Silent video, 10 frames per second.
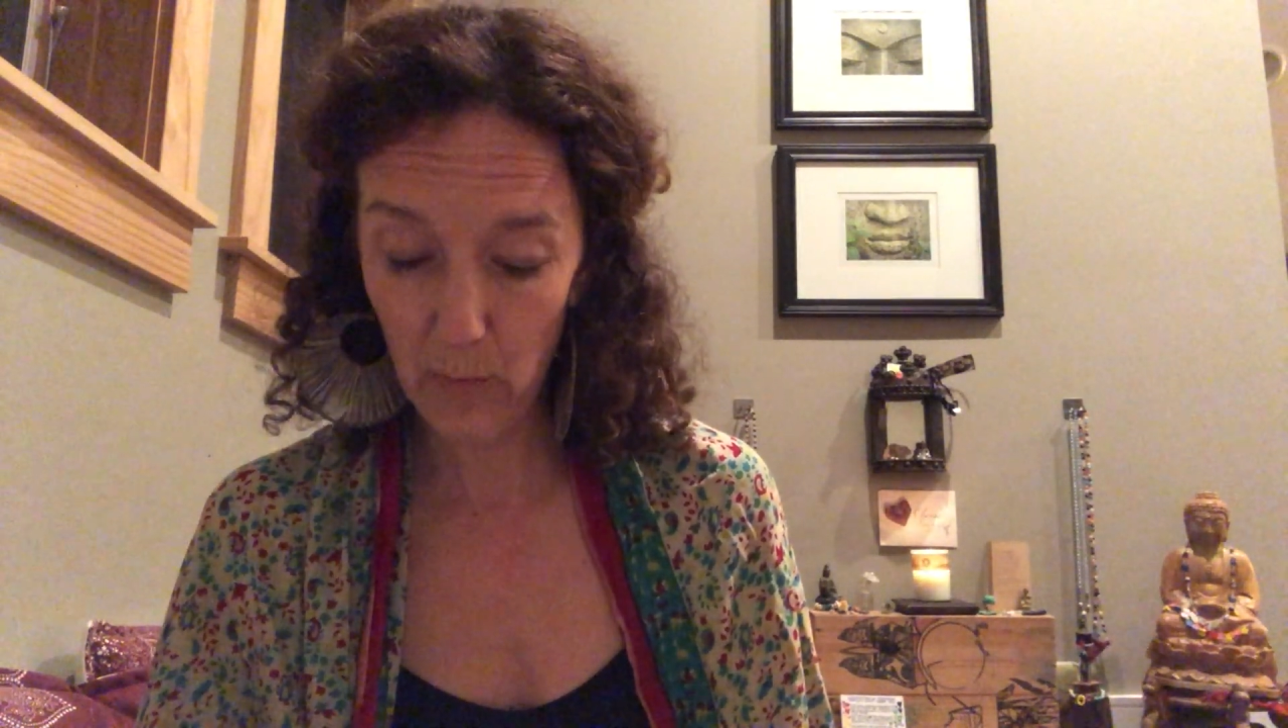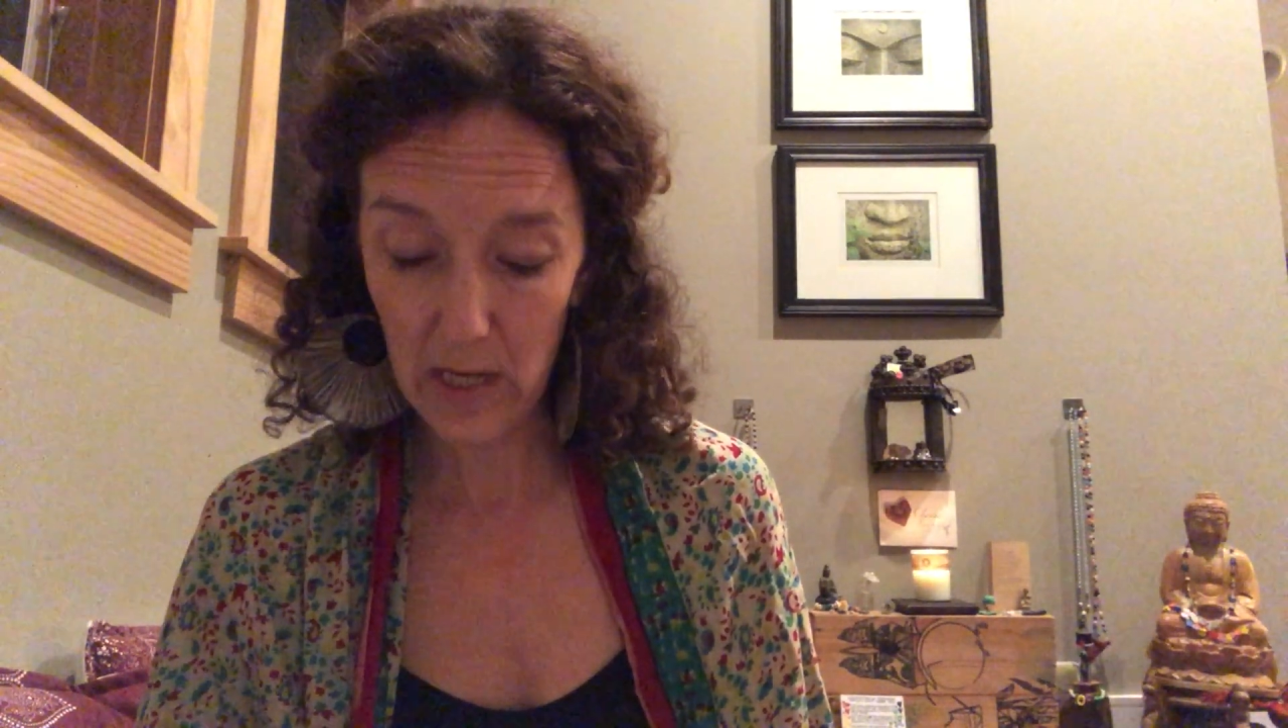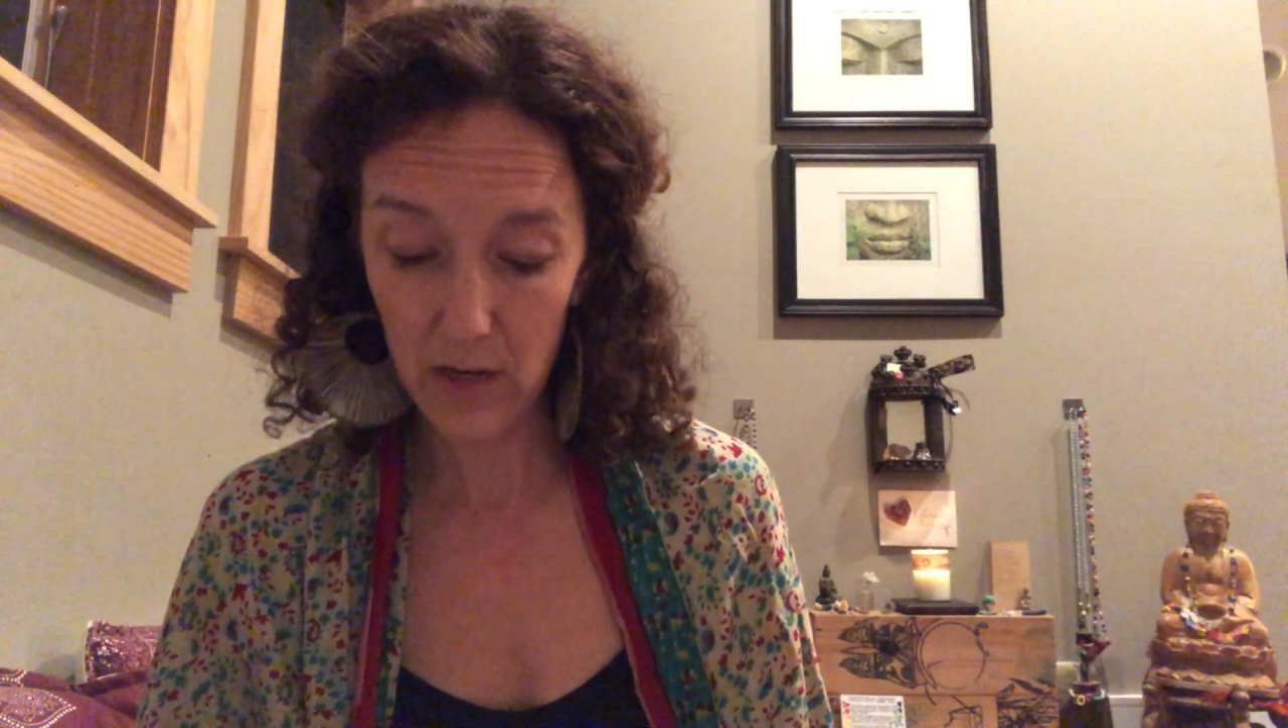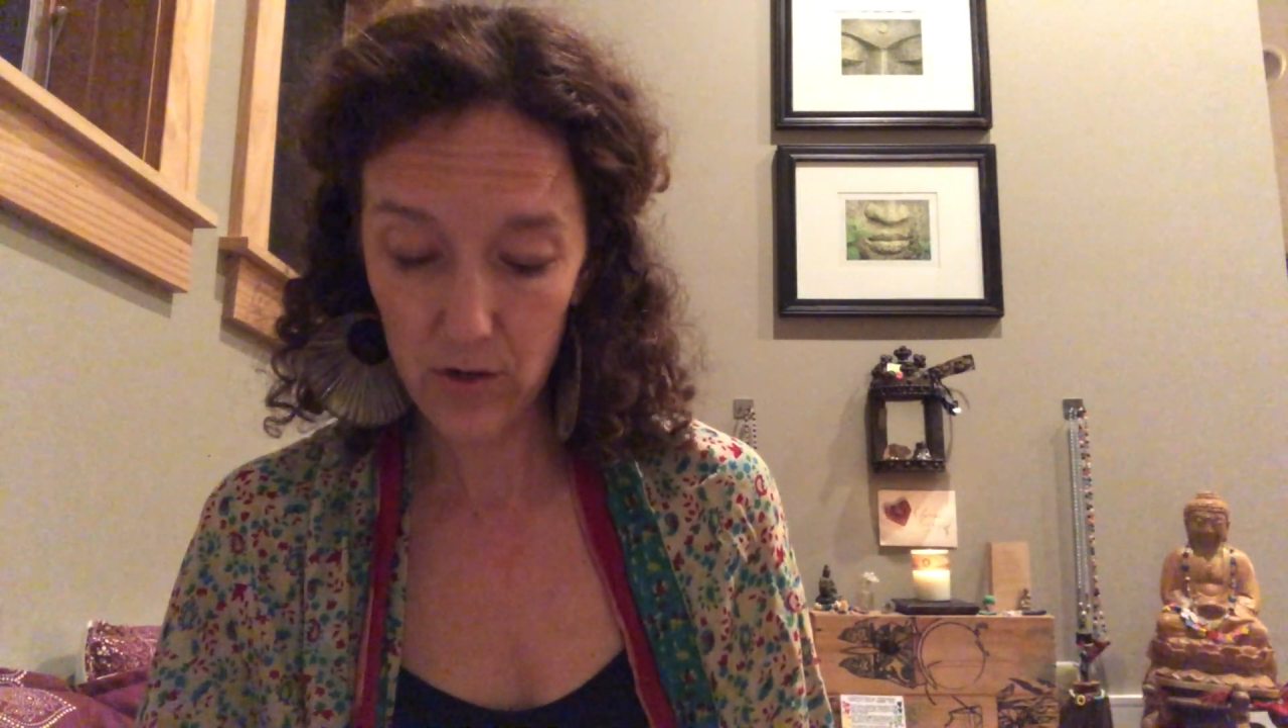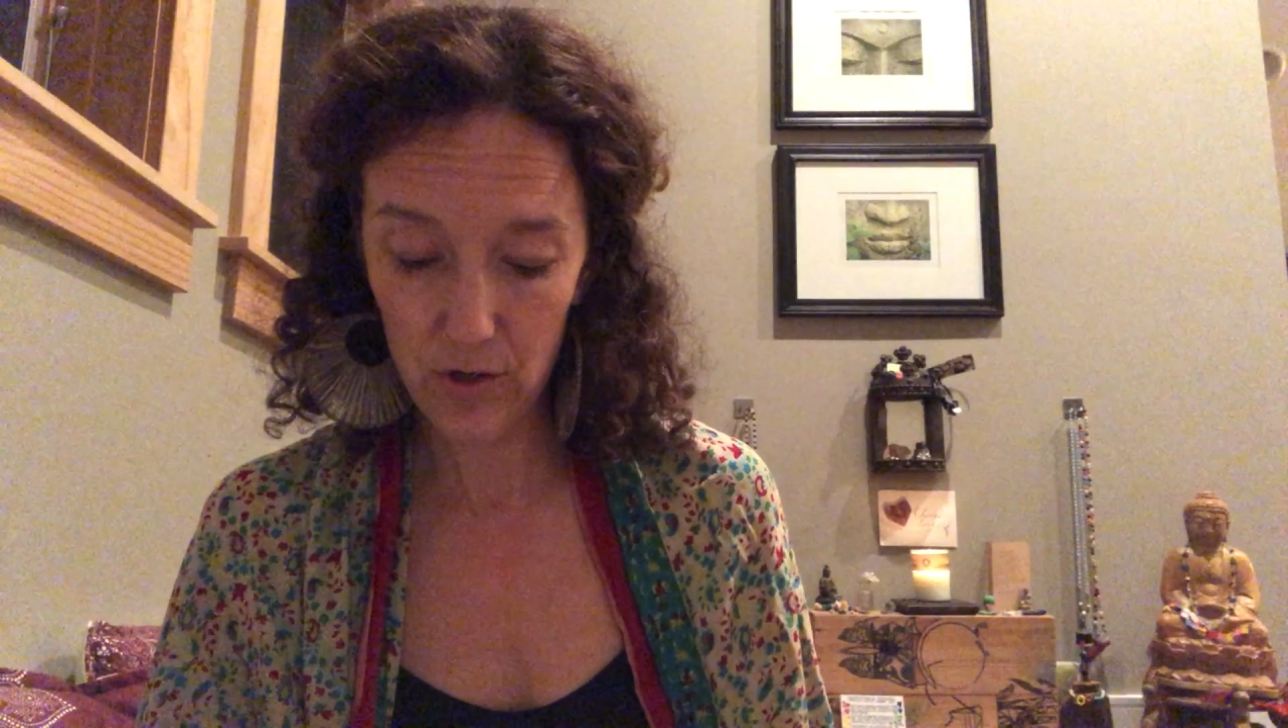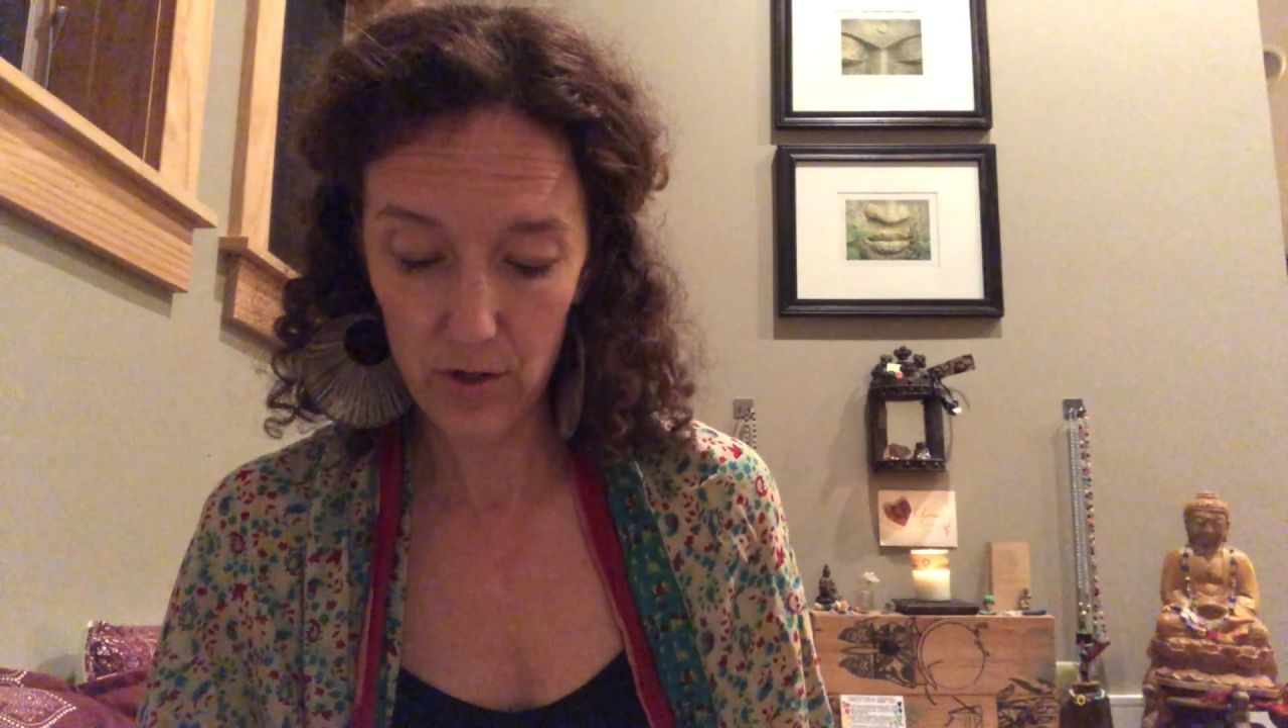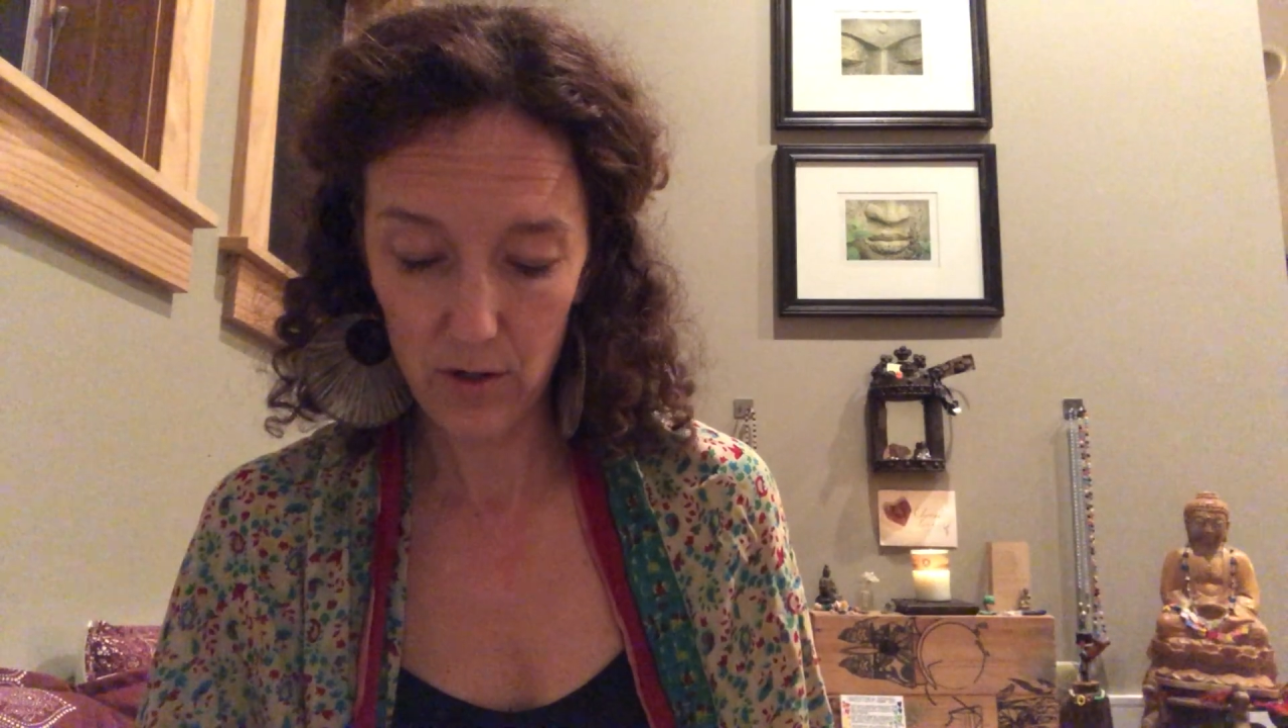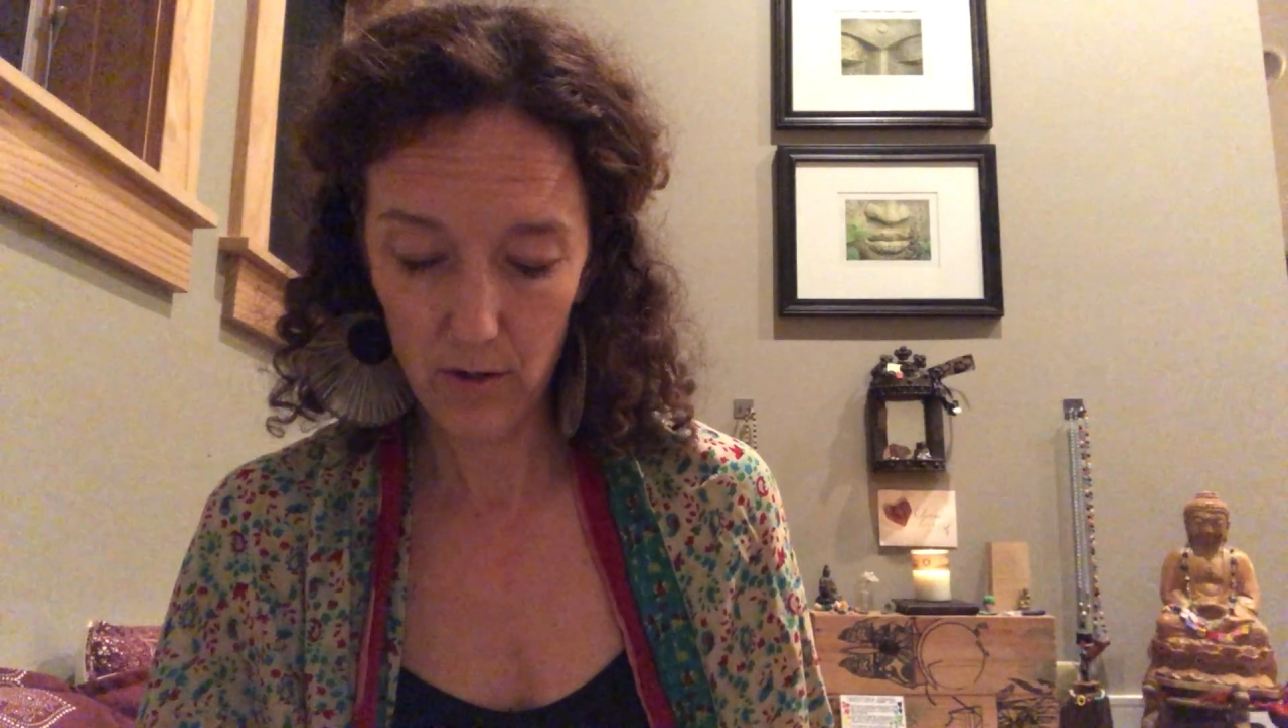beach